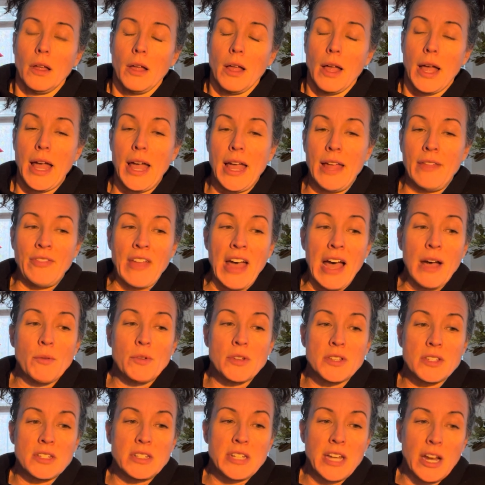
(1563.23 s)
And that
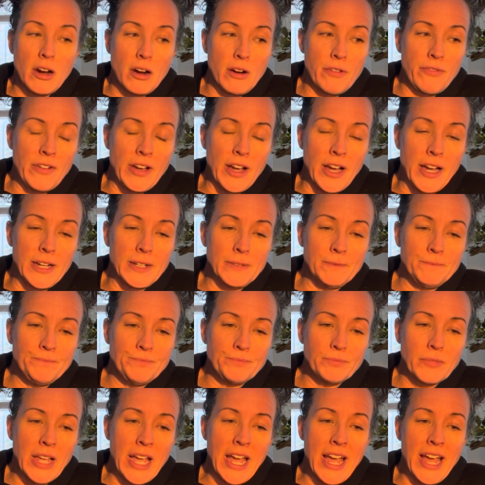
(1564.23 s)
was
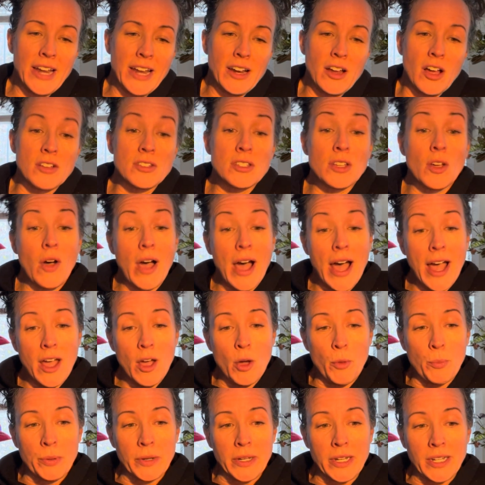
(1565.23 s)
terrifying and also
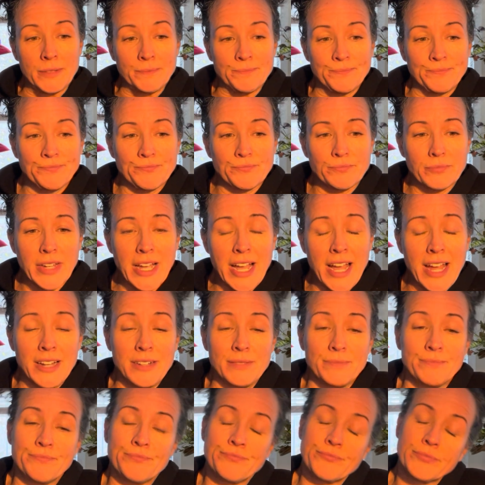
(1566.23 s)
eye-opening.
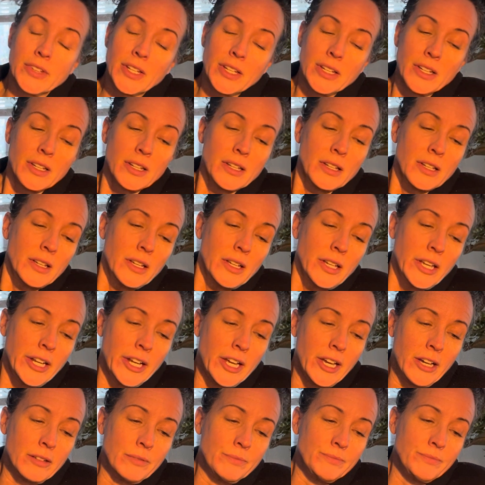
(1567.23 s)
And, you
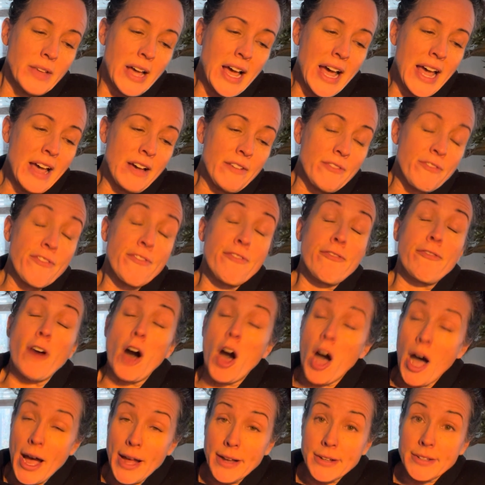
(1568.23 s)
know, I have
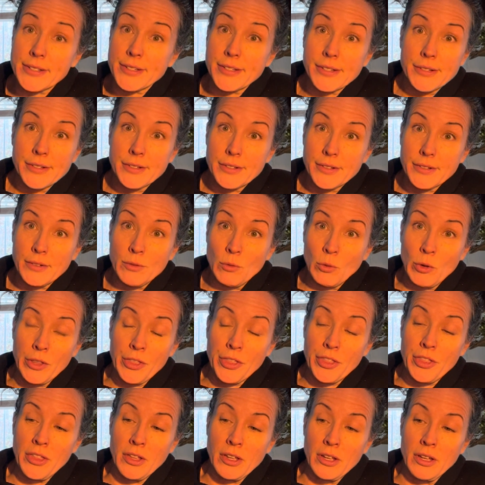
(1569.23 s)
fought
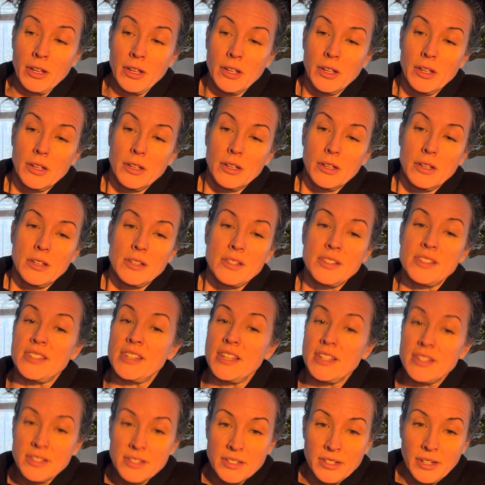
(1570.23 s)
with the
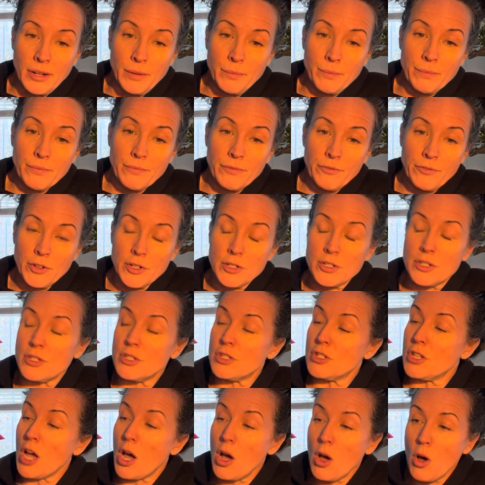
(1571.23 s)
system for
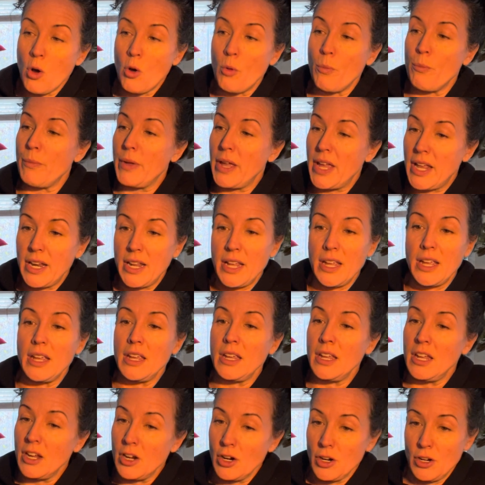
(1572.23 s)
so many
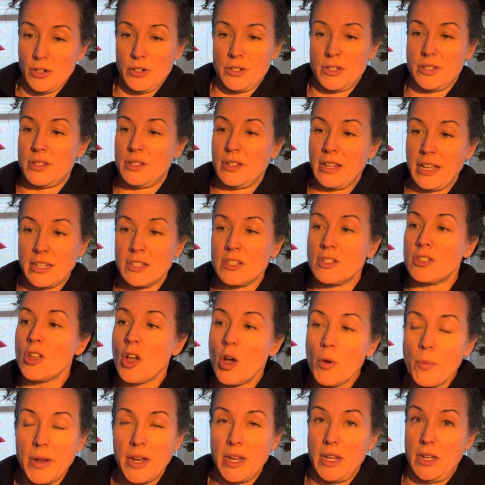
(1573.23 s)
years, like so
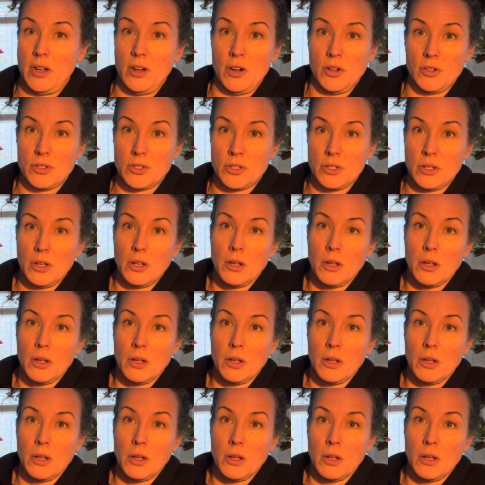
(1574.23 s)
many years.